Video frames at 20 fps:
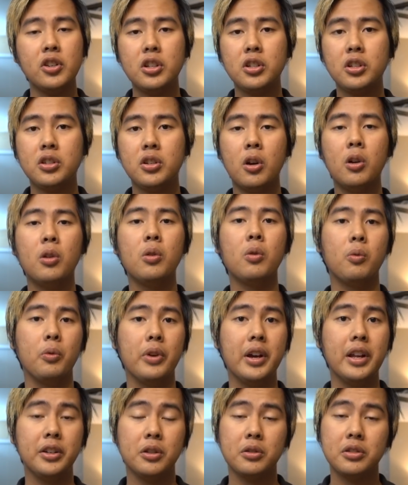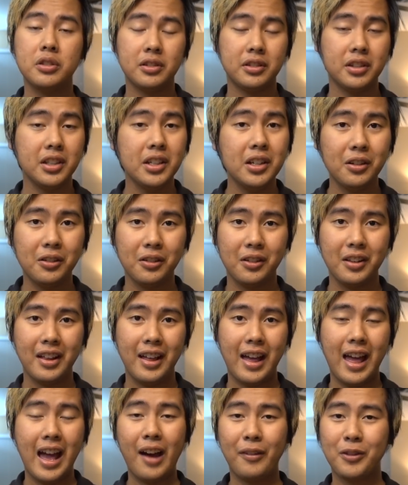If you don't win, you still